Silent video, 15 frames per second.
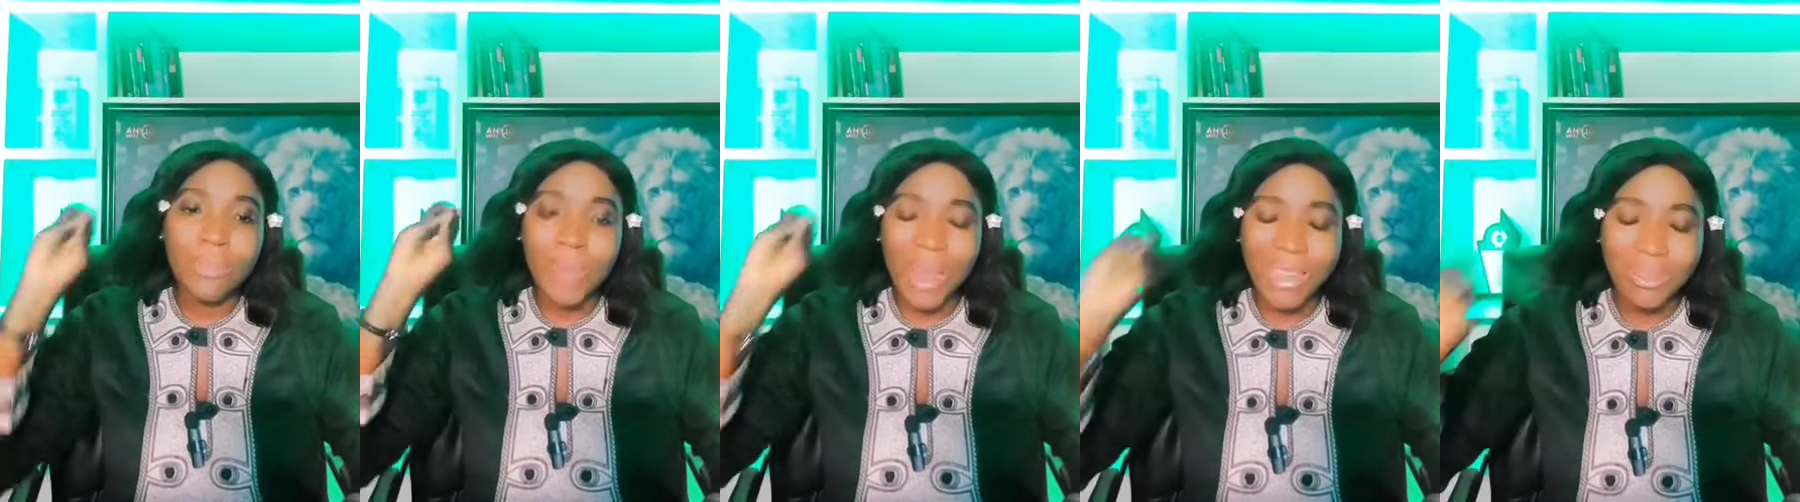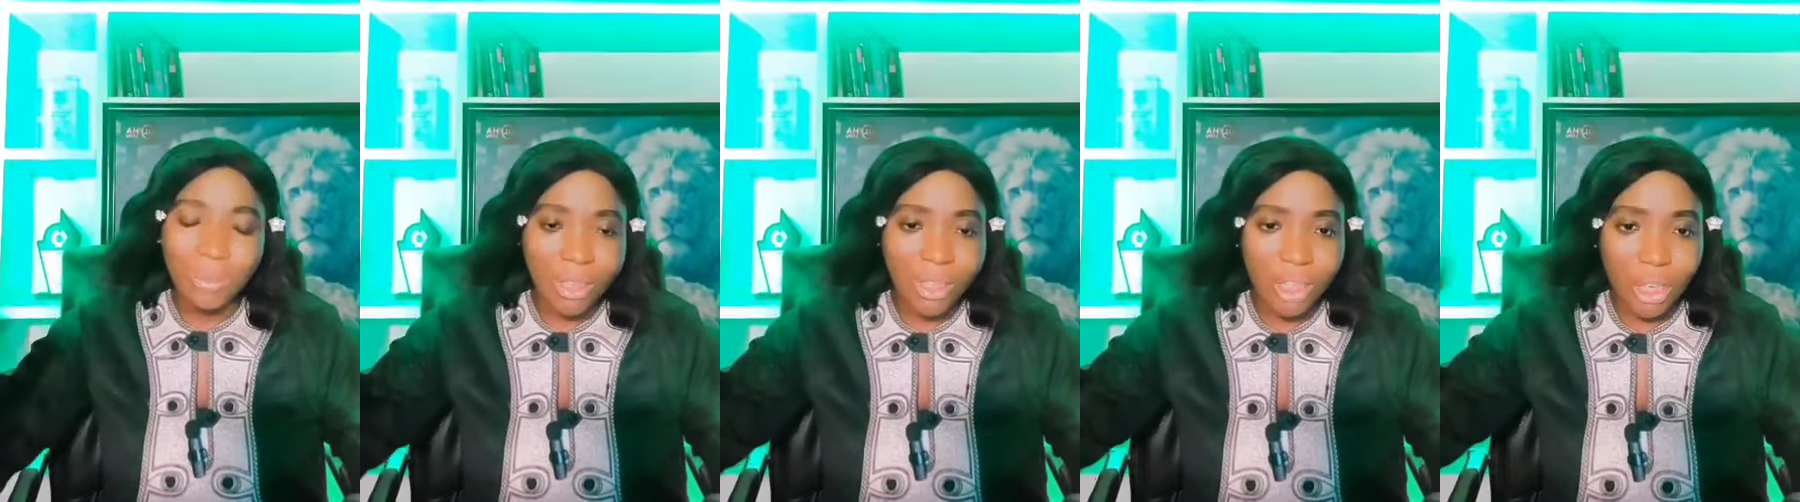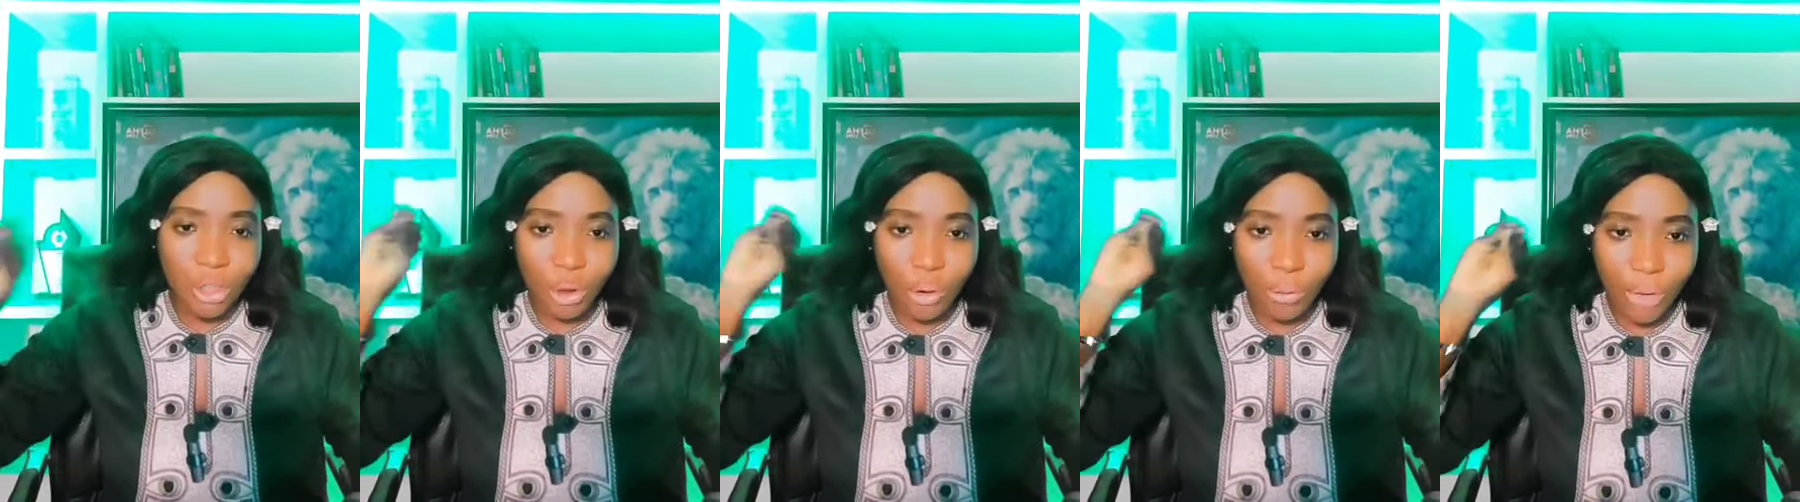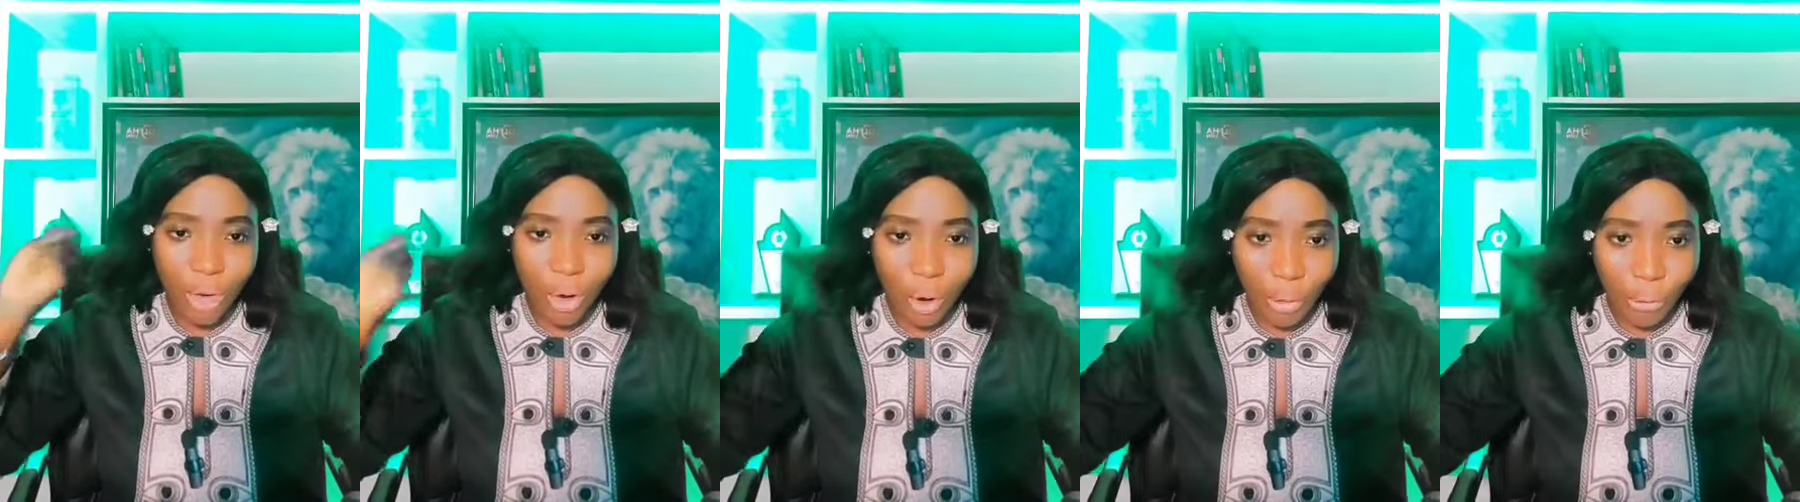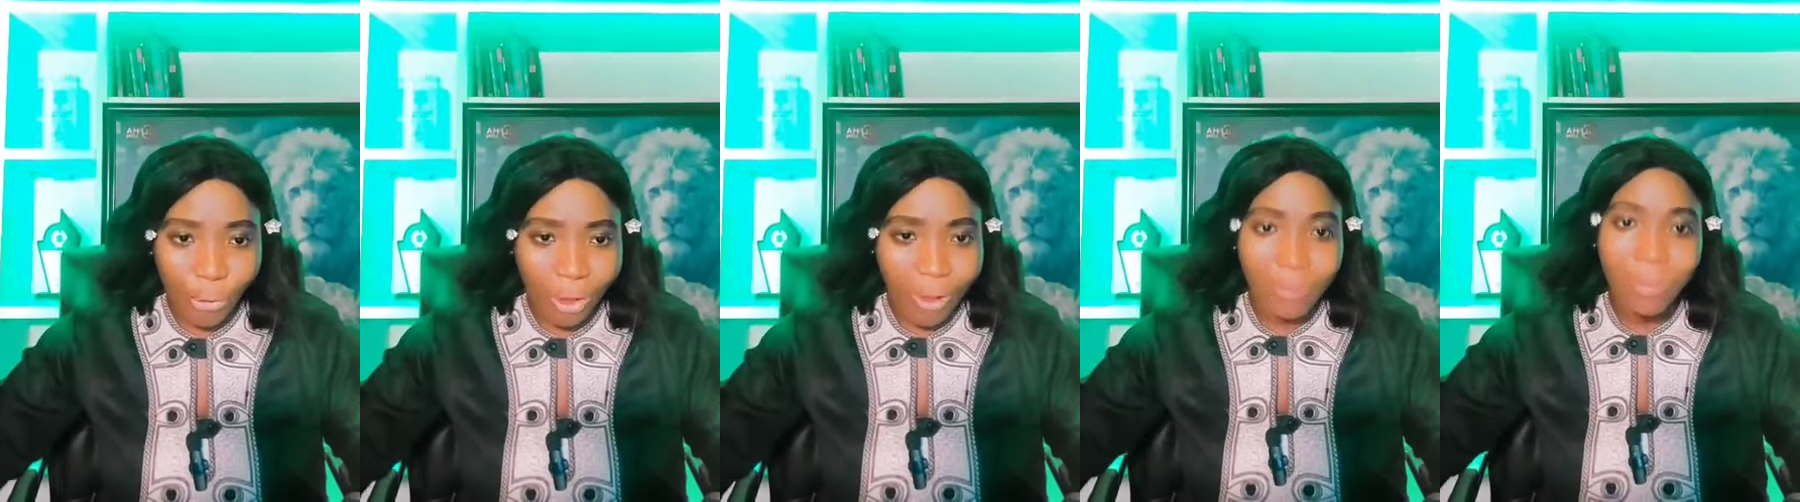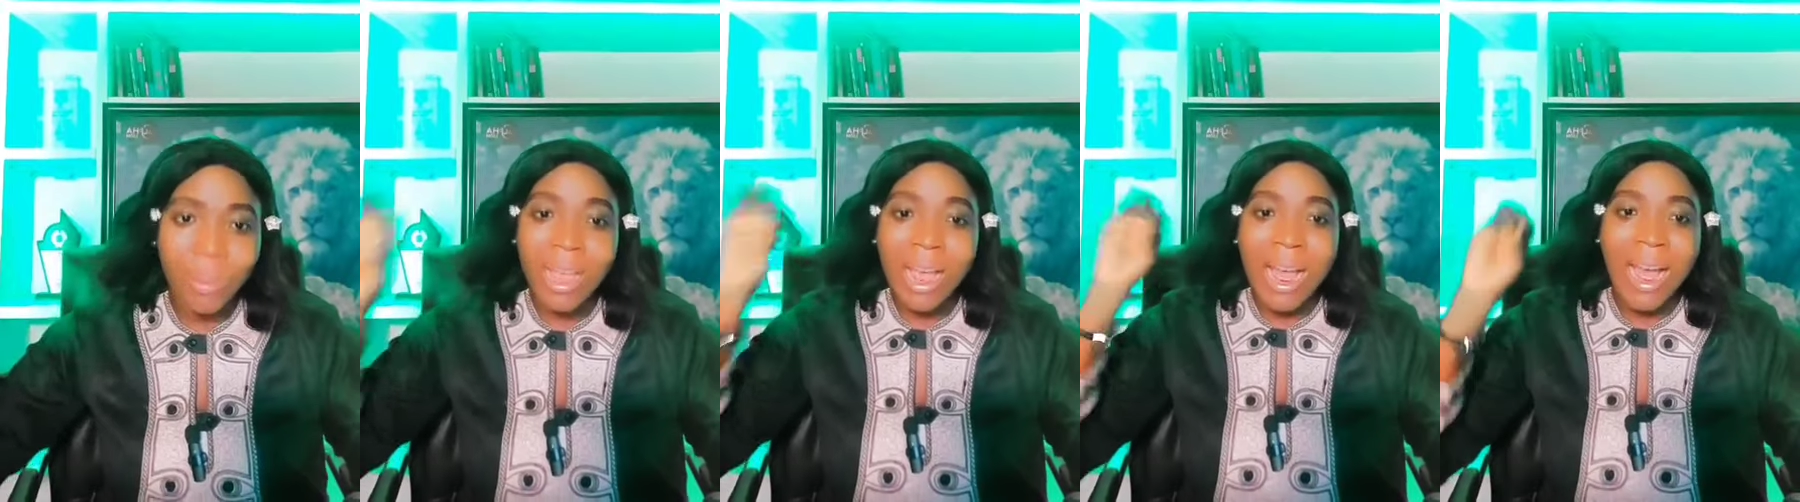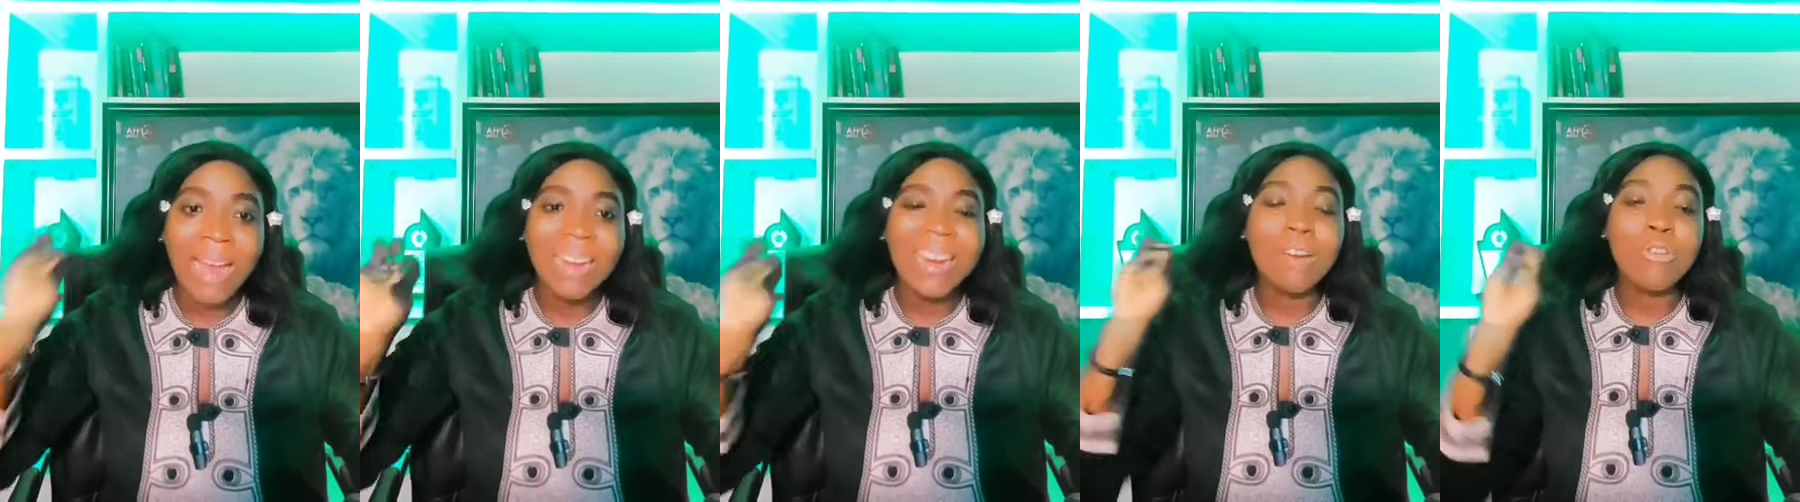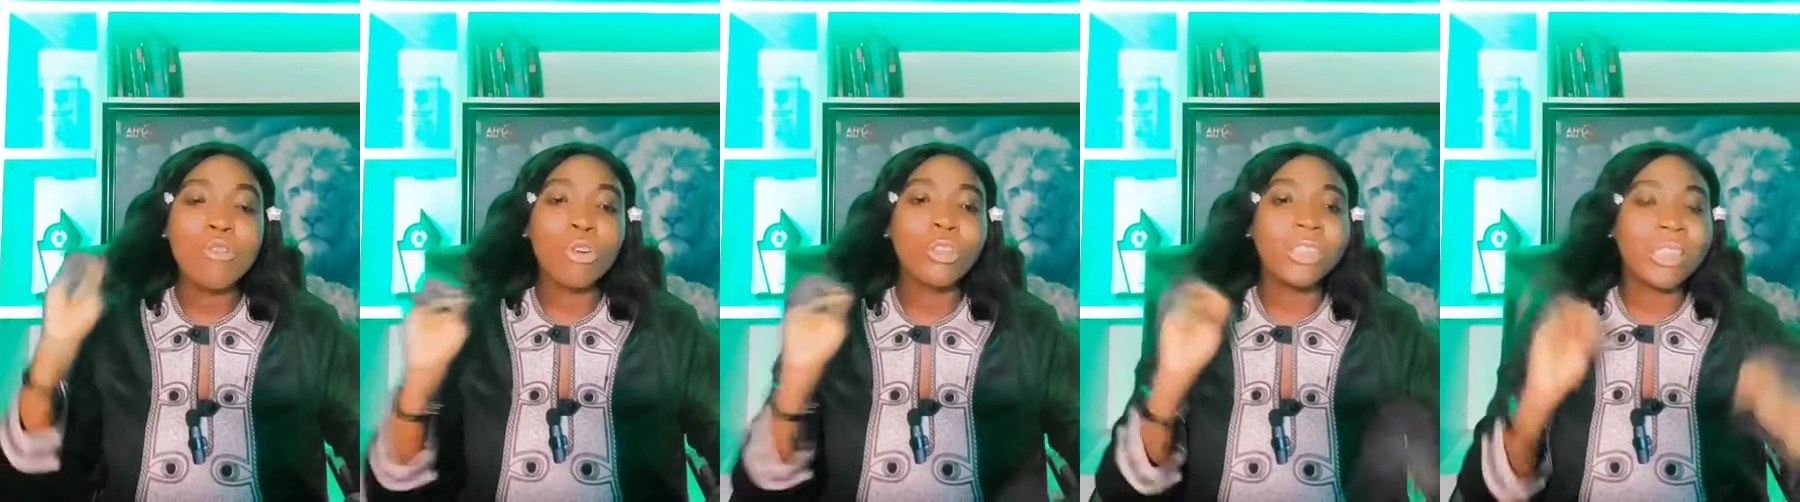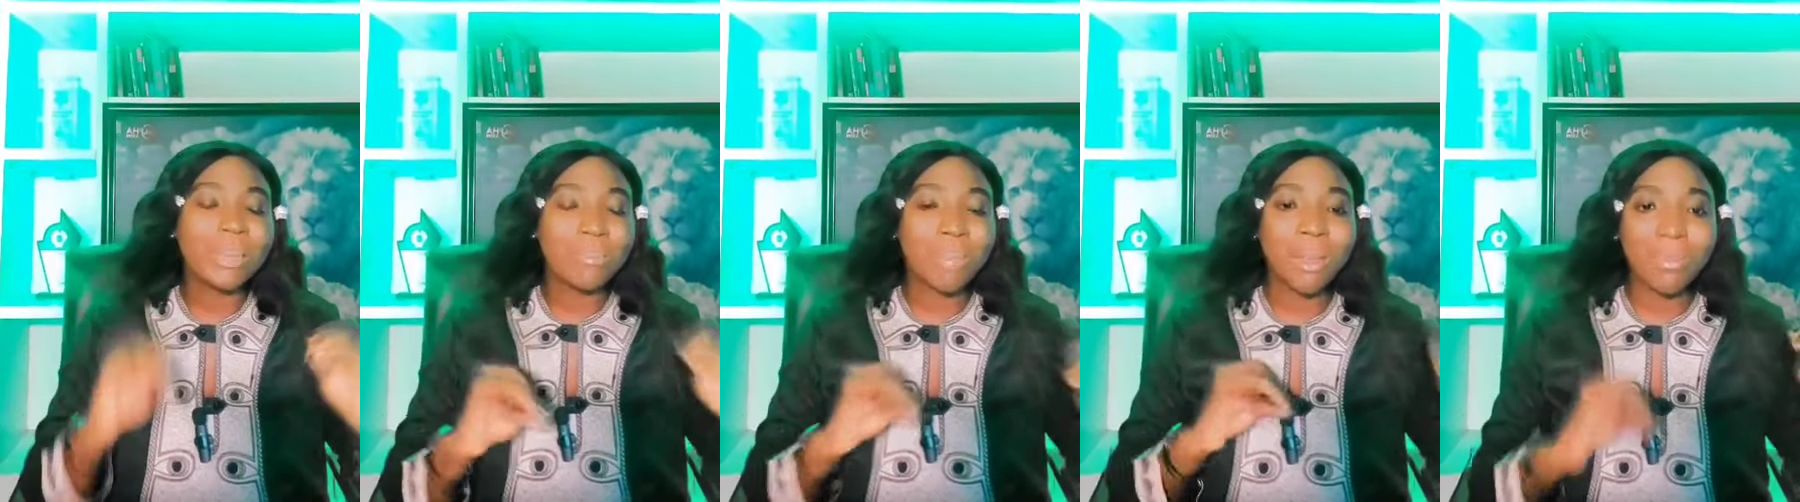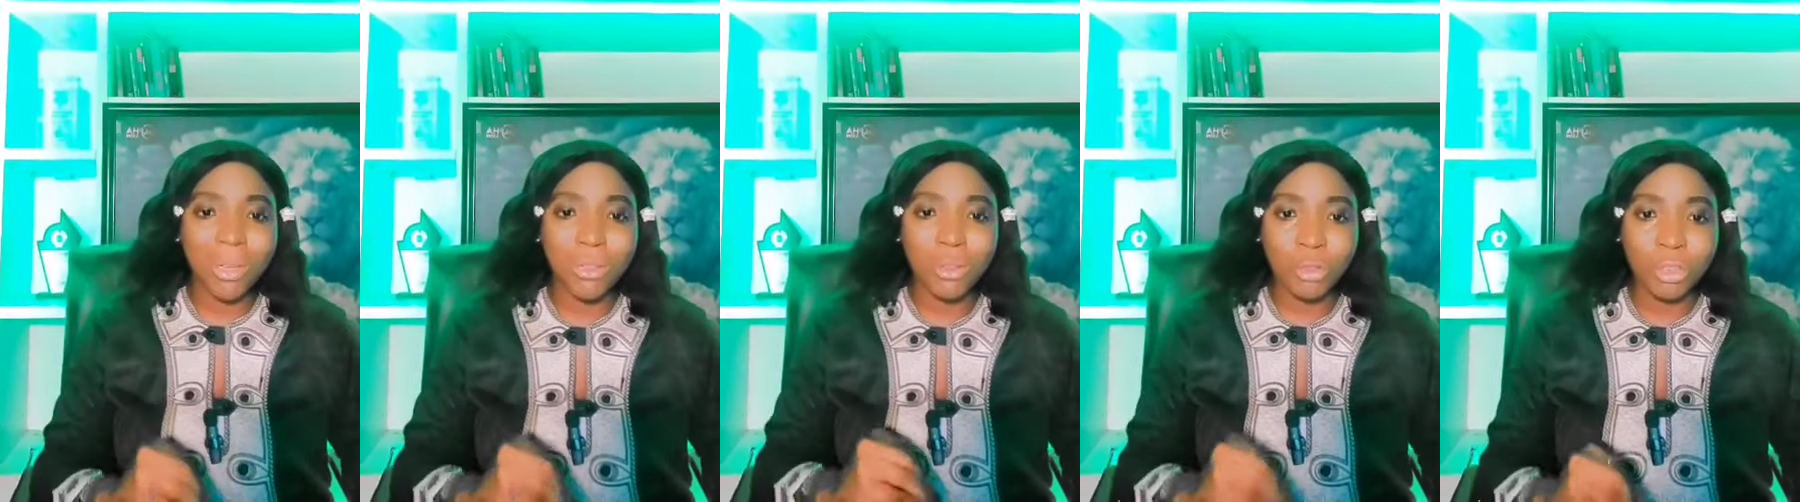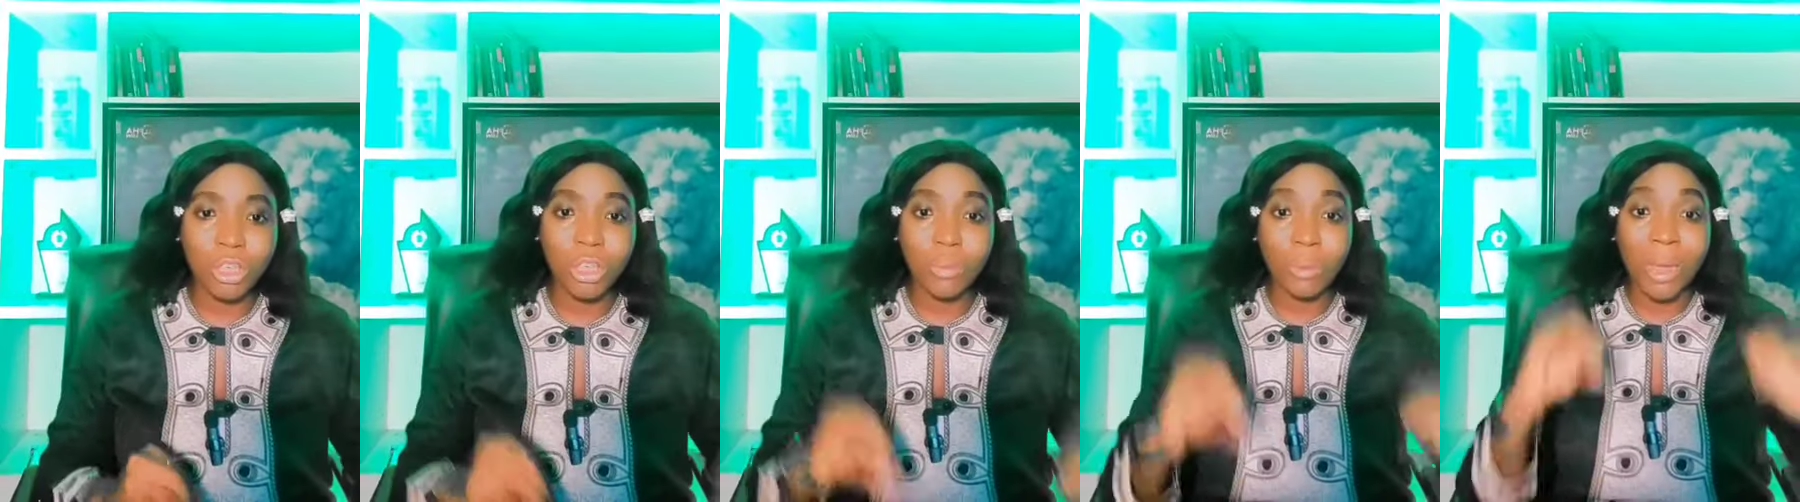advantage of the offer and enrolled in my mentorship